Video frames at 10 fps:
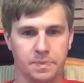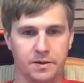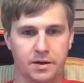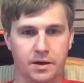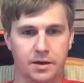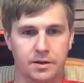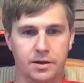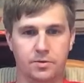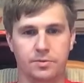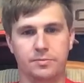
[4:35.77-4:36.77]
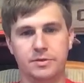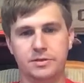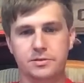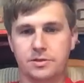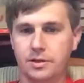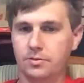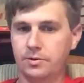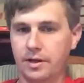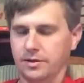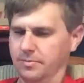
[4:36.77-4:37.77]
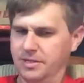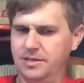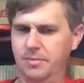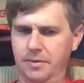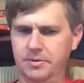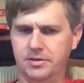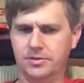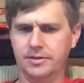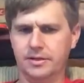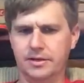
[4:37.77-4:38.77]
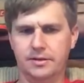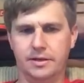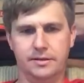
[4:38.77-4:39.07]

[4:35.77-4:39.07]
No, the missus will not. I mean, she might be joining later.